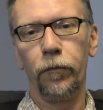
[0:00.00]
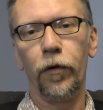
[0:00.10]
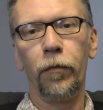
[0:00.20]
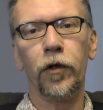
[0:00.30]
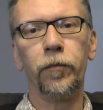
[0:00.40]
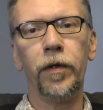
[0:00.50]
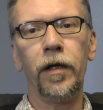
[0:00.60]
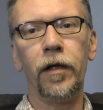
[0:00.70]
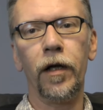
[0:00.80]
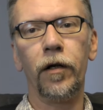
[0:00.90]
pretty much
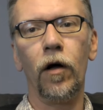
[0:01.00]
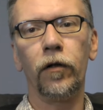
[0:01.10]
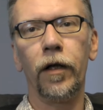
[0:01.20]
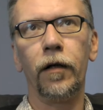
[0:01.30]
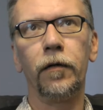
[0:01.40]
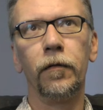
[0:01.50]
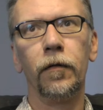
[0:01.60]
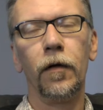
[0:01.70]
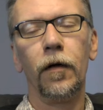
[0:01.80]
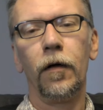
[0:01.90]
be the adult that
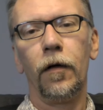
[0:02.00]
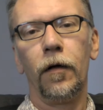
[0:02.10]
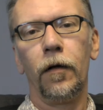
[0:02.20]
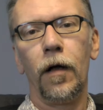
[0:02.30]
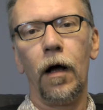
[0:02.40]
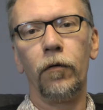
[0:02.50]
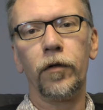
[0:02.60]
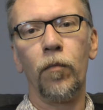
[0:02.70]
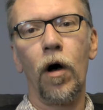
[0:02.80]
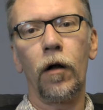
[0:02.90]
I
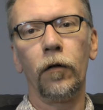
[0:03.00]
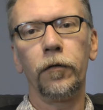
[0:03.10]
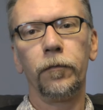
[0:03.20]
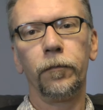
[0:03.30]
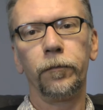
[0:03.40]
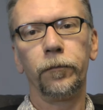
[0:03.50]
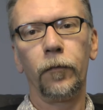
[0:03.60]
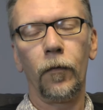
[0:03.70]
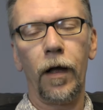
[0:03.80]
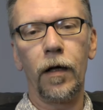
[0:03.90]
was modeled
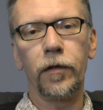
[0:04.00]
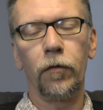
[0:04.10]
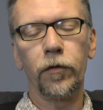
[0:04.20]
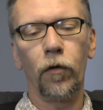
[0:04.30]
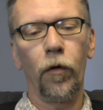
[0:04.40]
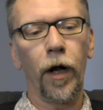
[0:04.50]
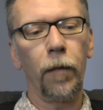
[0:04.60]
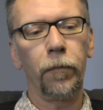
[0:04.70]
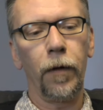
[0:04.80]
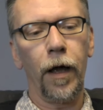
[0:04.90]
as I was growing up.